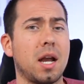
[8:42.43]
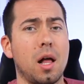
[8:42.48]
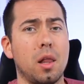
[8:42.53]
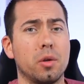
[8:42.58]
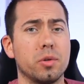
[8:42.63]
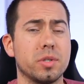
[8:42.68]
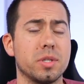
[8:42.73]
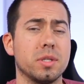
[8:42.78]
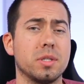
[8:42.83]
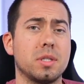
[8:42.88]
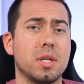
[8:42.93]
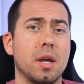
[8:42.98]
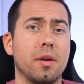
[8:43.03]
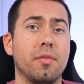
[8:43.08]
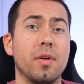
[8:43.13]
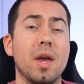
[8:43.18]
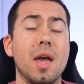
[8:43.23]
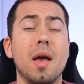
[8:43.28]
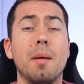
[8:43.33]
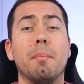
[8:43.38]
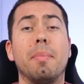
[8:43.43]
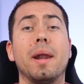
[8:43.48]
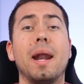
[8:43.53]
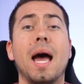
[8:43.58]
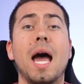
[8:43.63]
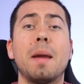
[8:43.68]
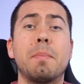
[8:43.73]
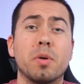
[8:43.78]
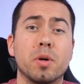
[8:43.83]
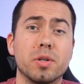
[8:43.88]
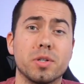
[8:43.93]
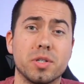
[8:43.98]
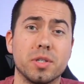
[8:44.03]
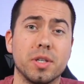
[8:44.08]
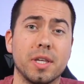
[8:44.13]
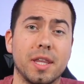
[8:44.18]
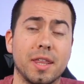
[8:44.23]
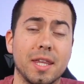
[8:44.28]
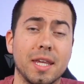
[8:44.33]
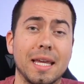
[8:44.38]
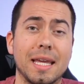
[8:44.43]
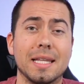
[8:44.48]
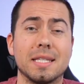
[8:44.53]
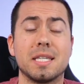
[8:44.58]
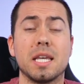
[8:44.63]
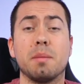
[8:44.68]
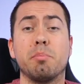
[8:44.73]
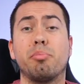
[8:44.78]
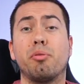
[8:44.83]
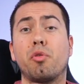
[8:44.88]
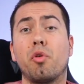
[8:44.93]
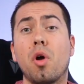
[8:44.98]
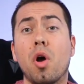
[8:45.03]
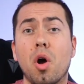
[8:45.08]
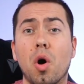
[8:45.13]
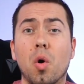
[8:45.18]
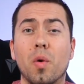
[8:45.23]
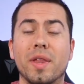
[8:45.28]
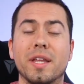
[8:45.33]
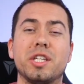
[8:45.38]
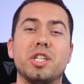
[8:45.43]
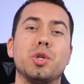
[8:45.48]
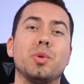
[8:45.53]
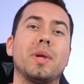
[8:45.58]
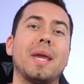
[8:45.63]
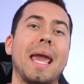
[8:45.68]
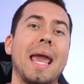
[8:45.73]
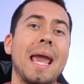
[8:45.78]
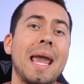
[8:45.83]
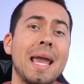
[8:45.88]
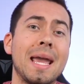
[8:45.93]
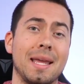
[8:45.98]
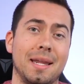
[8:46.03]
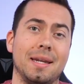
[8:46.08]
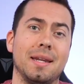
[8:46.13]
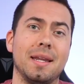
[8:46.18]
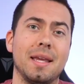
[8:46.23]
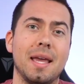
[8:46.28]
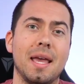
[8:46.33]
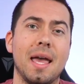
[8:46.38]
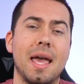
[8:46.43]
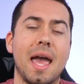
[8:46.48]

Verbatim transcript: colors and stuff. But I personally think it's a pro that you can